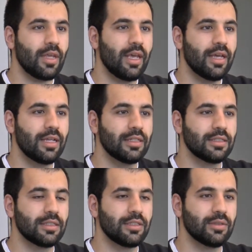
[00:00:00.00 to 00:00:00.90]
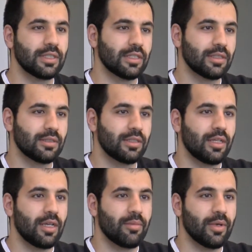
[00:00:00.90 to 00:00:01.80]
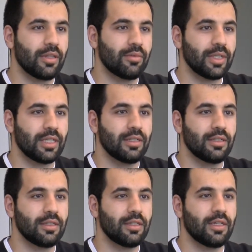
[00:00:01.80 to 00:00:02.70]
And using this method, we can